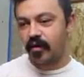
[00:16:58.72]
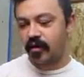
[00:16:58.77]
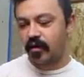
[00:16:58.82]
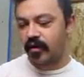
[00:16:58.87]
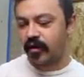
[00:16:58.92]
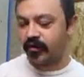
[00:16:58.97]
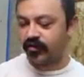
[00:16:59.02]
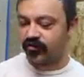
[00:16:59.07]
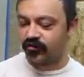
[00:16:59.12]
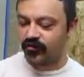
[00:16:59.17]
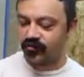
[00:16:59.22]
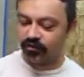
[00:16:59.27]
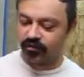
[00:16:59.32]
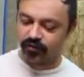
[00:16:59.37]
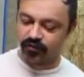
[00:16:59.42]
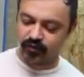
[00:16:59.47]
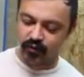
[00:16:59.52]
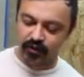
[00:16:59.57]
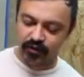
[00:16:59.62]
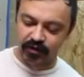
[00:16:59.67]
and just sort
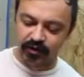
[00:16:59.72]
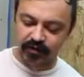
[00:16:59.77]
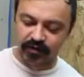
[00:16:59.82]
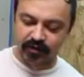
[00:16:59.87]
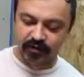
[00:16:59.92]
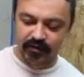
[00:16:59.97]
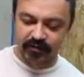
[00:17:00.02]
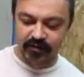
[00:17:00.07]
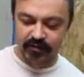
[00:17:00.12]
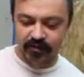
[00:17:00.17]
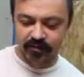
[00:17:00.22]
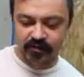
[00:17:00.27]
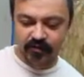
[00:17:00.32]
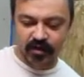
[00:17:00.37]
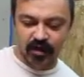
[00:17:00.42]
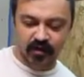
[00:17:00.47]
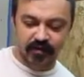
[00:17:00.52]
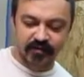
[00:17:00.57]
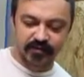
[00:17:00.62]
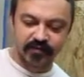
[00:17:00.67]
of working the
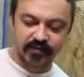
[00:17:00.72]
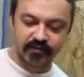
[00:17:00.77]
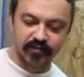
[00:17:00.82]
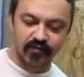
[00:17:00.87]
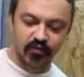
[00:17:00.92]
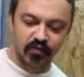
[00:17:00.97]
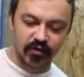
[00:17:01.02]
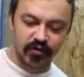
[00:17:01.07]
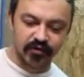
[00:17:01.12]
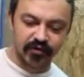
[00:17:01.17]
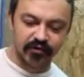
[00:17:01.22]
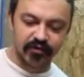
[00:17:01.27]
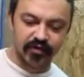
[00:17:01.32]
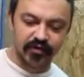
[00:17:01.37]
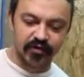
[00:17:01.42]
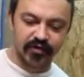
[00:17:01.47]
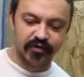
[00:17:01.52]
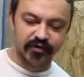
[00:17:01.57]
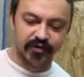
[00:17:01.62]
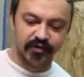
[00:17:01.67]
cuts towards each
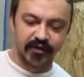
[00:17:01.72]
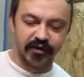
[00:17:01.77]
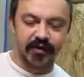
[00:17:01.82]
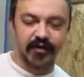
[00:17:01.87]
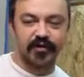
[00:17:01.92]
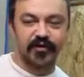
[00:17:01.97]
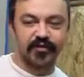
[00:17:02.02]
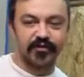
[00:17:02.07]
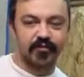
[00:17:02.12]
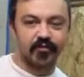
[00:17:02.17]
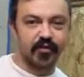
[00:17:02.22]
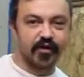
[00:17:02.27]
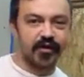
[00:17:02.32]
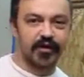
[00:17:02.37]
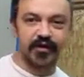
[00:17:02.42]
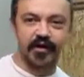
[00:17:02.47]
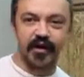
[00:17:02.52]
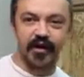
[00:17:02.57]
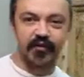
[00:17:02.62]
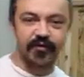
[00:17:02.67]
other until I can just break it
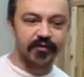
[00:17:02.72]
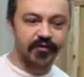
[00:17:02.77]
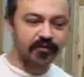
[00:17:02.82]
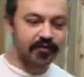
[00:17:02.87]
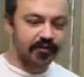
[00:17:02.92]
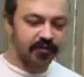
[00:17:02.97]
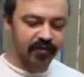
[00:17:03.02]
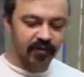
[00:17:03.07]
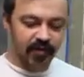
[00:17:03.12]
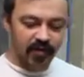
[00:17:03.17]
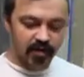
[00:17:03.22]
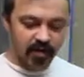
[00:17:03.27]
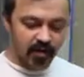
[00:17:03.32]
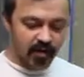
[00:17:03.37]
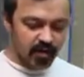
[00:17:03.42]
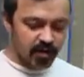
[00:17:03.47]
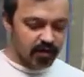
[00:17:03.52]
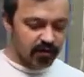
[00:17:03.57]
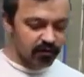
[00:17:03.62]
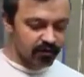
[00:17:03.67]
out.
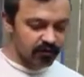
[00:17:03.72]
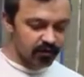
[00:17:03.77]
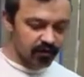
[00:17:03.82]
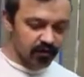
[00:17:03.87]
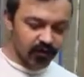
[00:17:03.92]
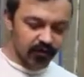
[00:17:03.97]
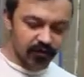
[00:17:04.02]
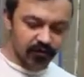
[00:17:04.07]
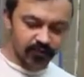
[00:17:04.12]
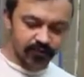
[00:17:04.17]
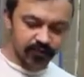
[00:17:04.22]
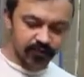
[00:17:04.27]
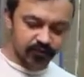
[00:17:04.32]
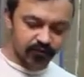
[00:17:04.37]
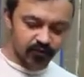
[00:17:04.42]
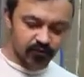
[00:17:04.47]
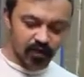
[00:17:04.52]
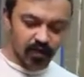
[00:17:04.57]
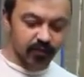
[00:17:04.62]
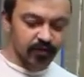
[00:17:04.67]
So
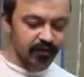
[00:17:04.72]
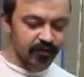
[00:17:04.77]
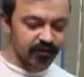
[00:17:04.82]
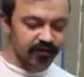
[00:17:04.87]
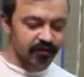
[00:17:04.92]
I'm going to get